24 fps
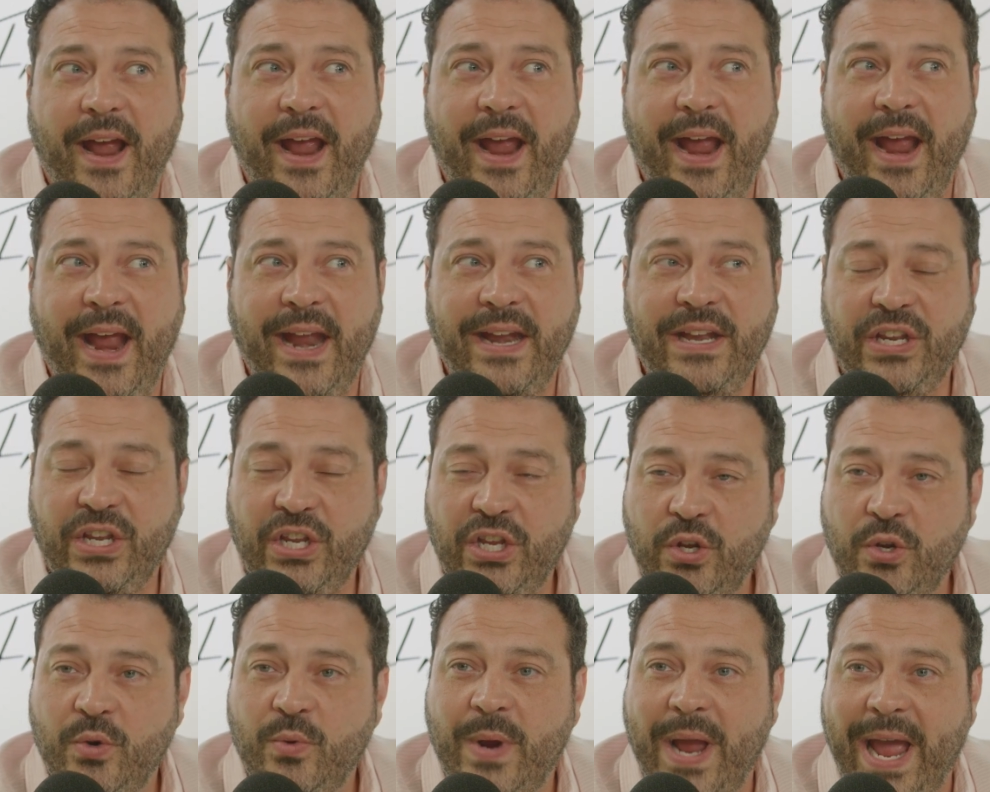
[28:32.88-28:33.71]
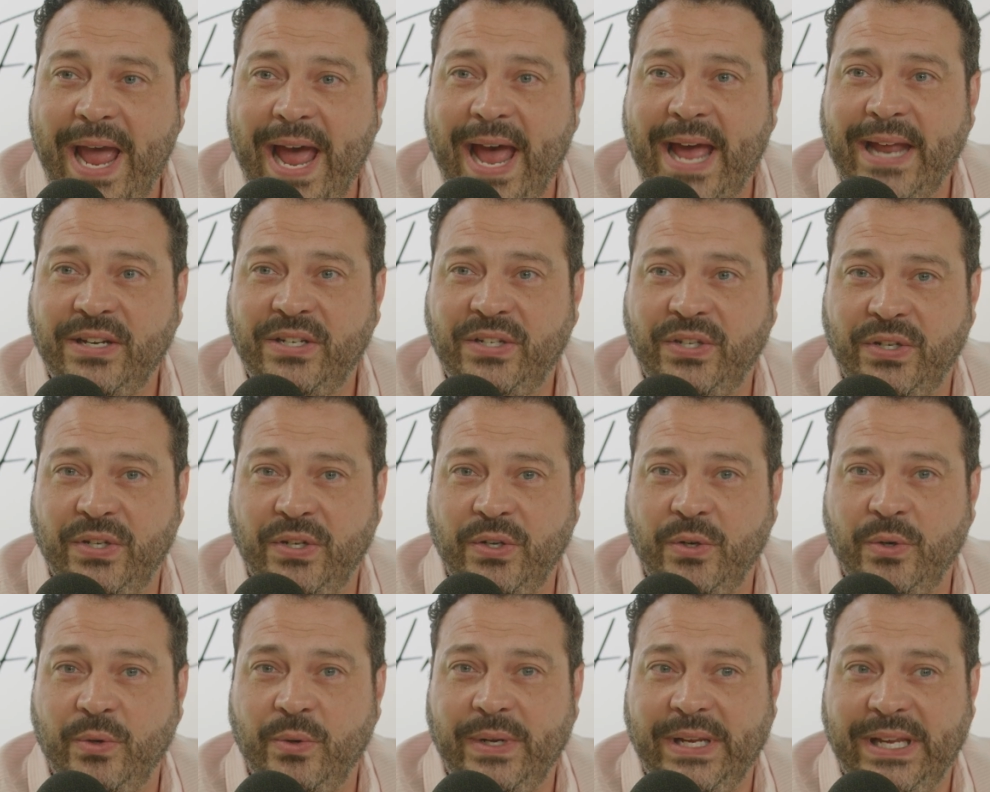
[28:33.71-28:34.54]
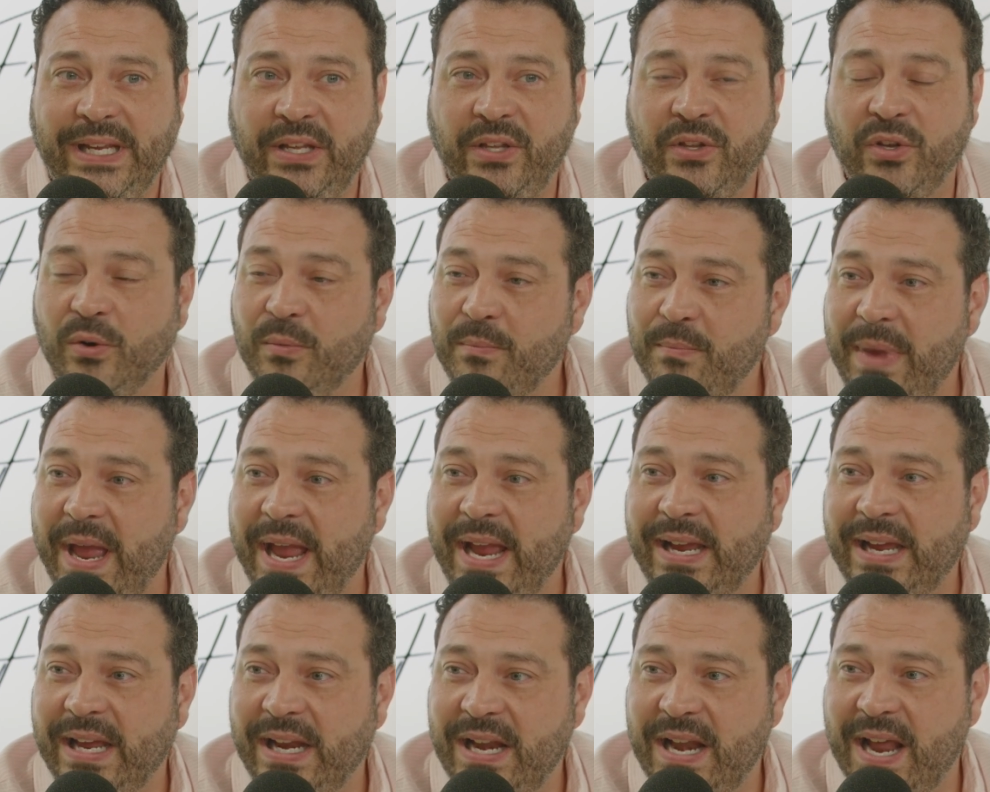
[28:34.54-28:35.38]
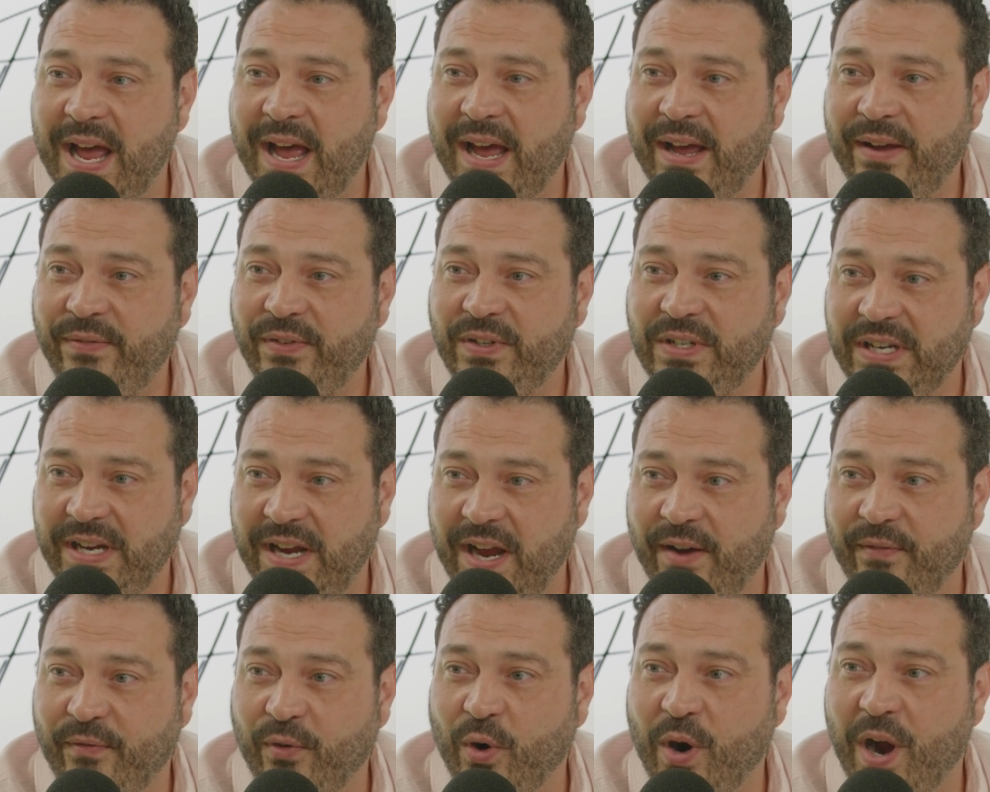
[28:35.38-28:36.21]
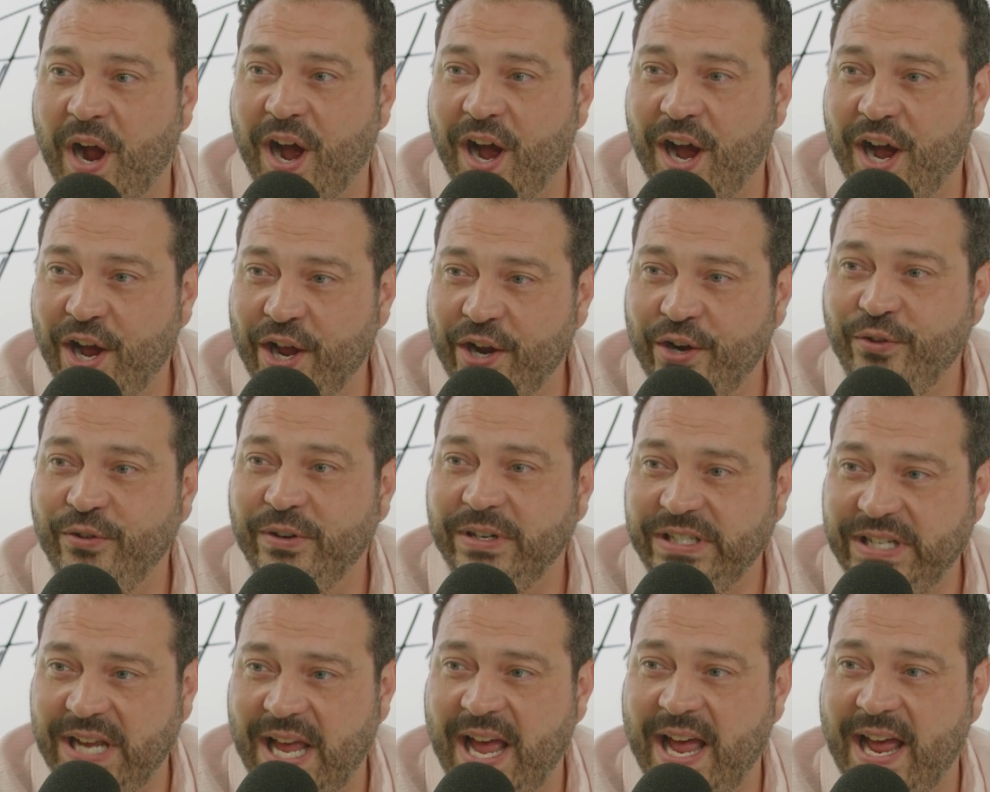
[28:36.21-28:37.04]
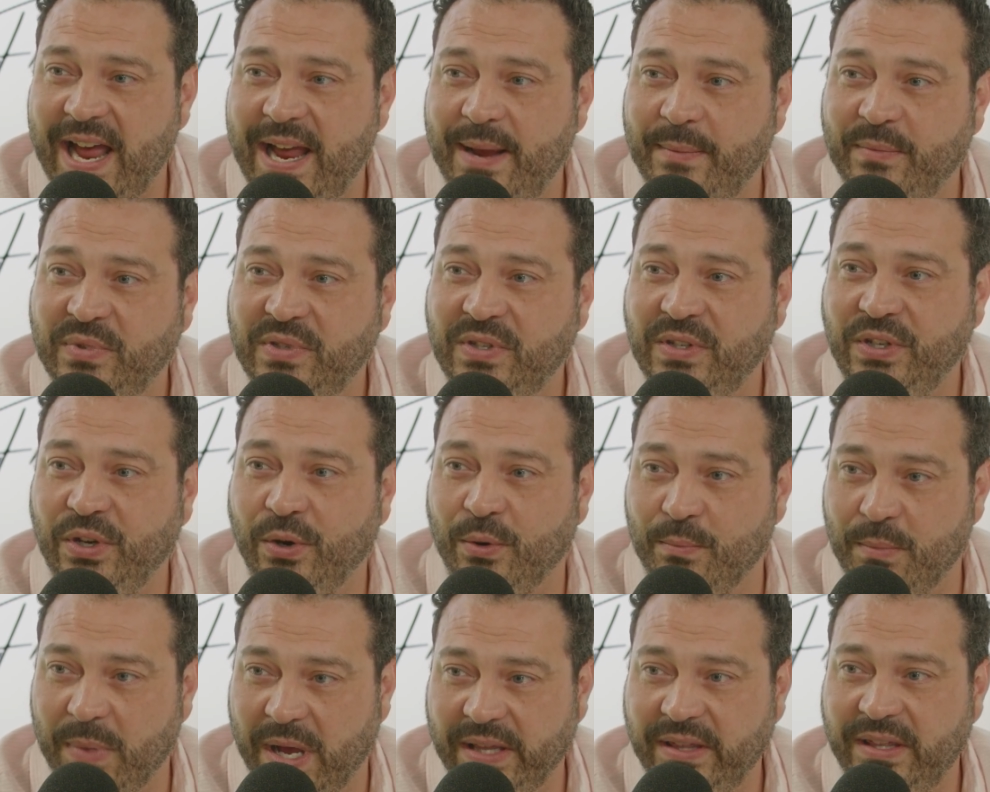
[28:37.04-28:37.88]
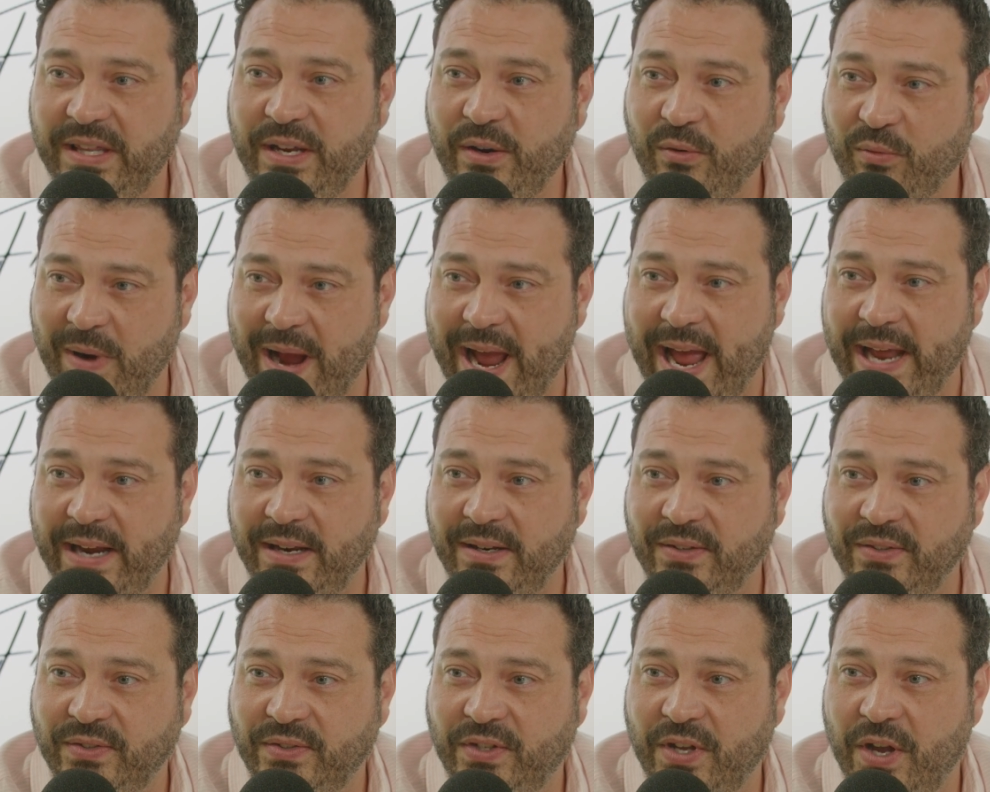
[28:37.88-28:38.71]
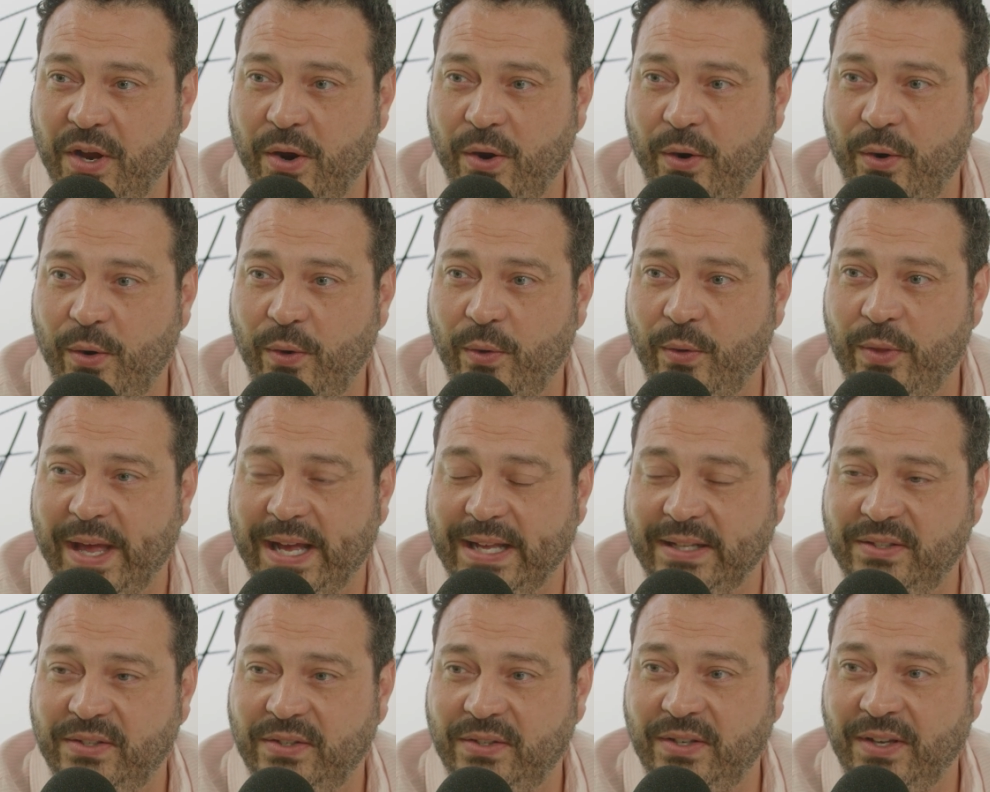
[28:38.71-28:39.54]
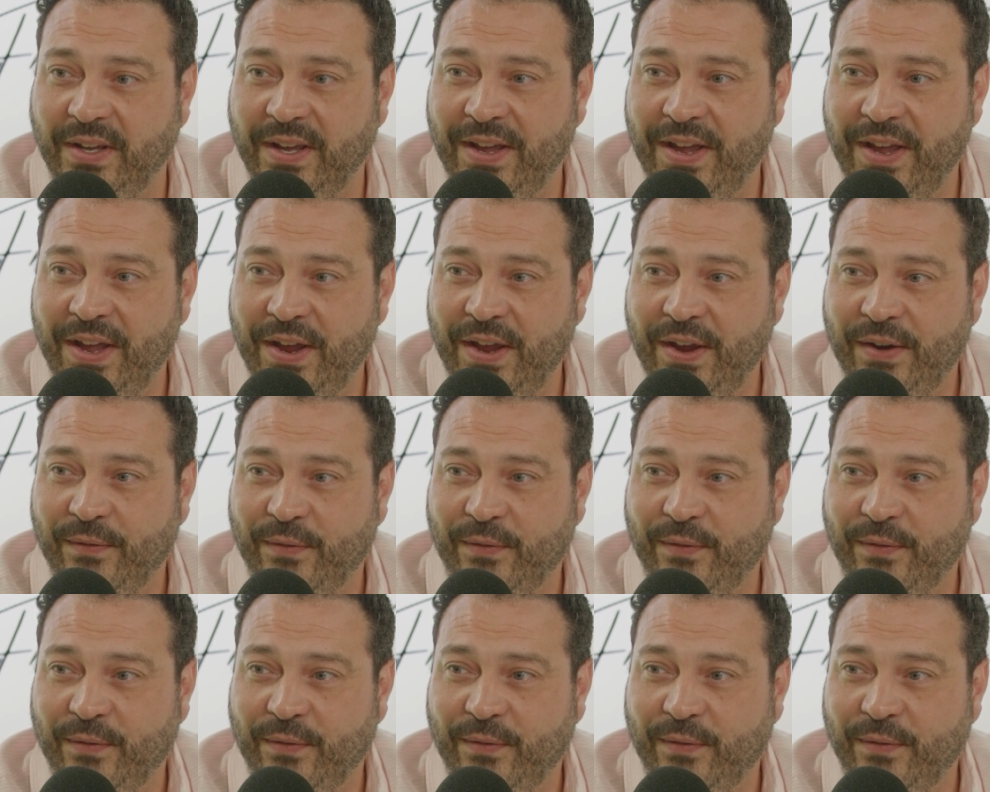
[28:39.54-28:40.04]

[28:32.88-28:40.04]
And you had to either make enough to cover a hundred times your monthly rent. Yep. So that's Yep.